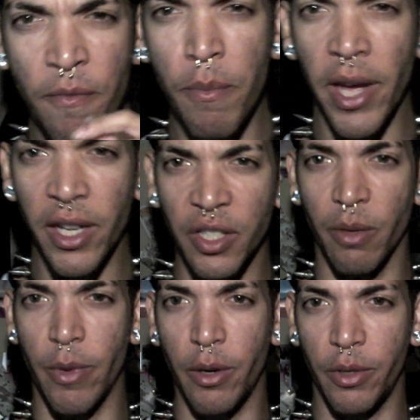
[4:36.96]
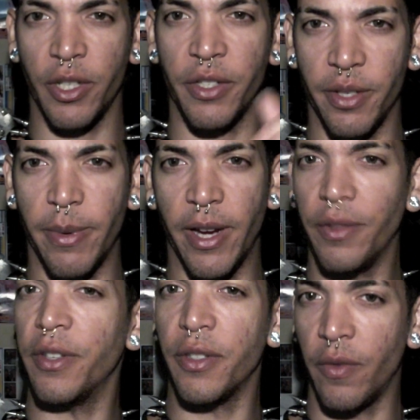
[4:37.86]
mixed emotions about
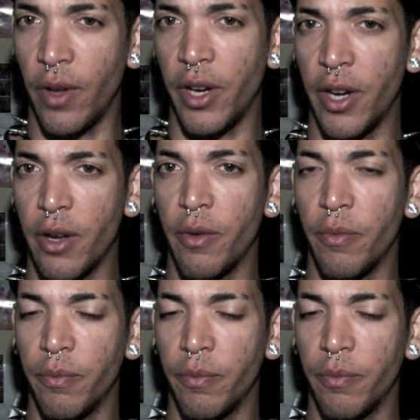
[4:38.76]
this video.